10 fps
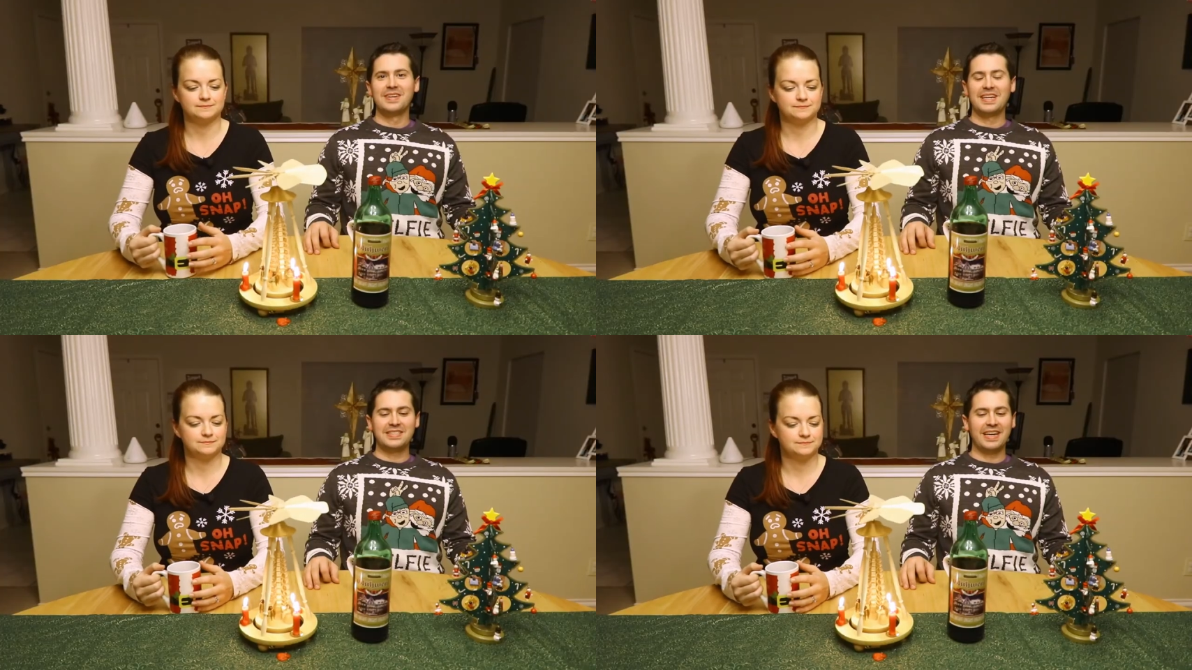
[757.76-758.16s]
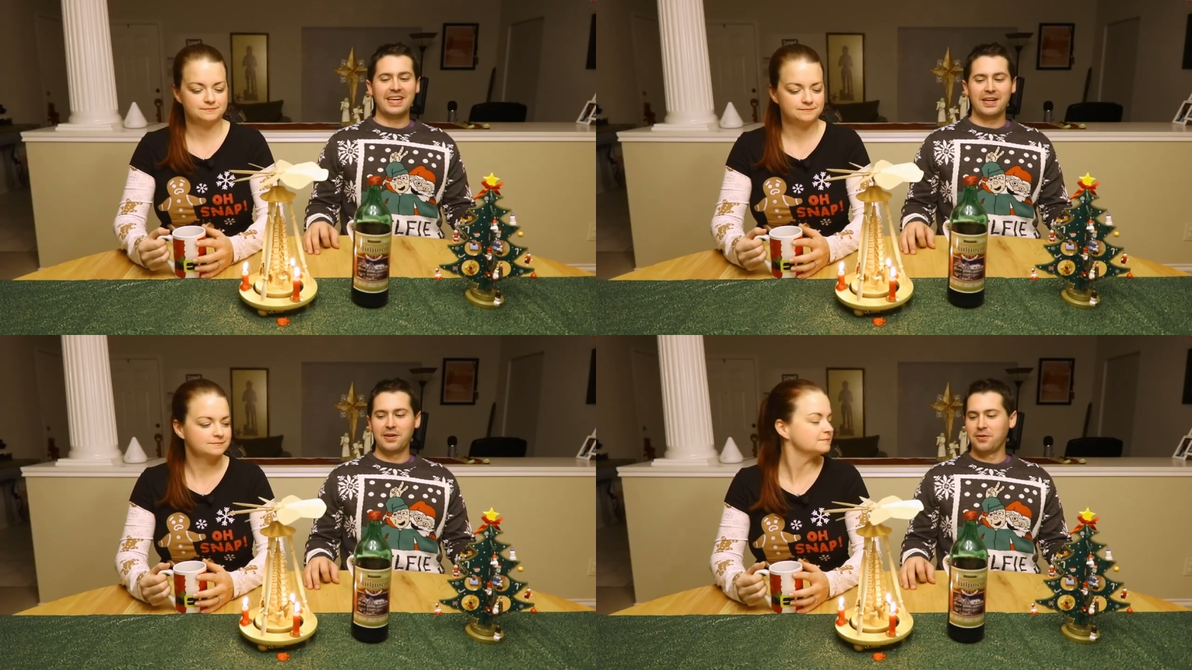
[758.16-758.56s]
Speaker 1: It's
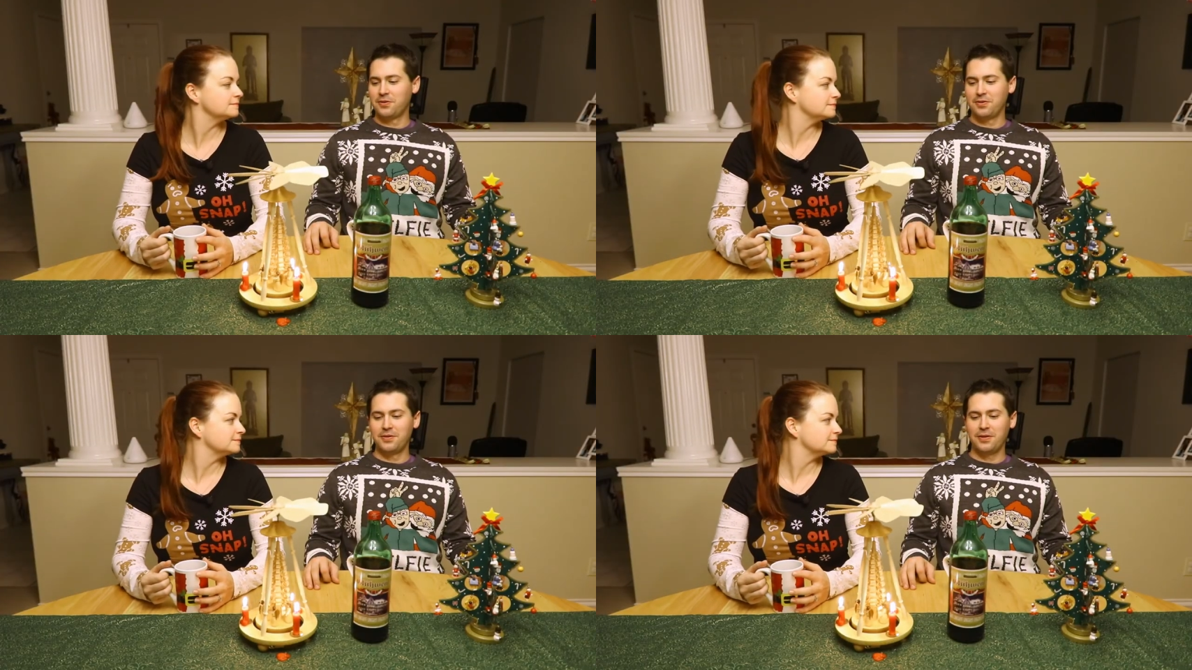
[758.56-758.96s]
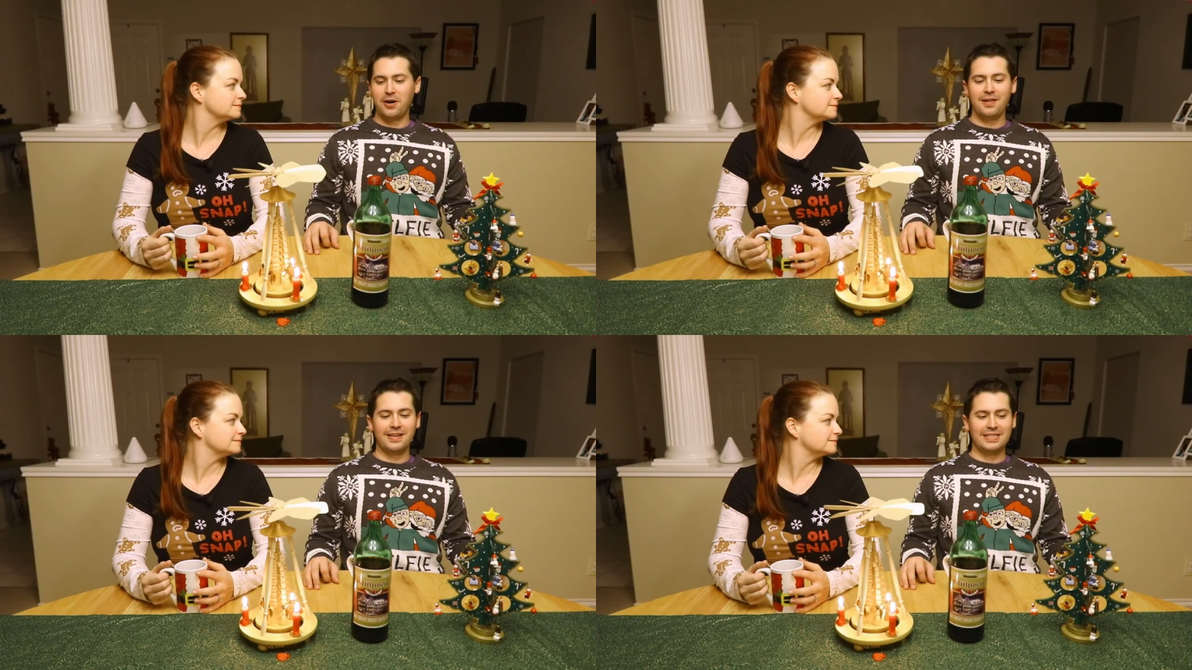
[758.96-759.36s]
like the
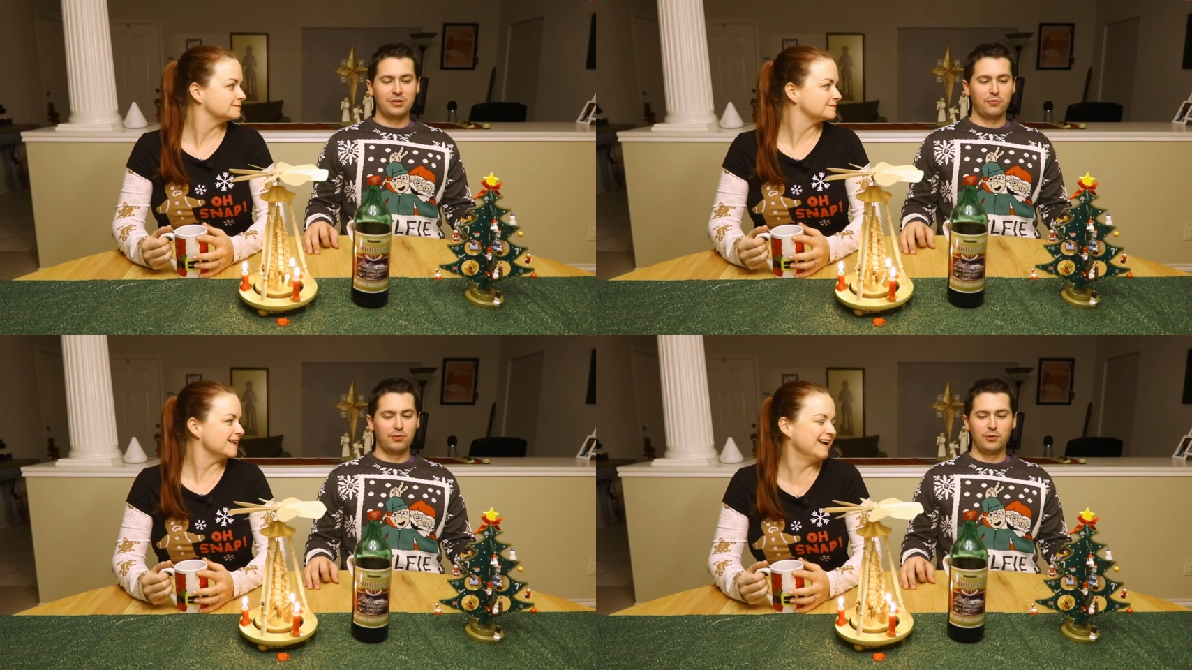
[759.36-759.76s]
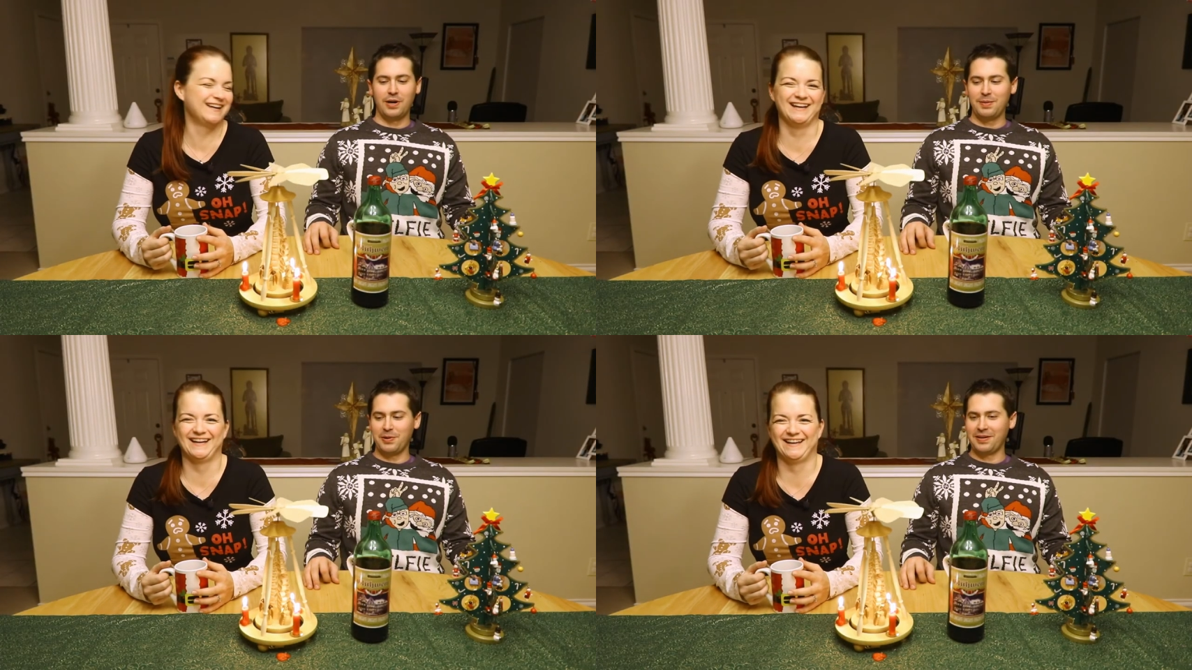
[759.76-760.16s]
holidays threw up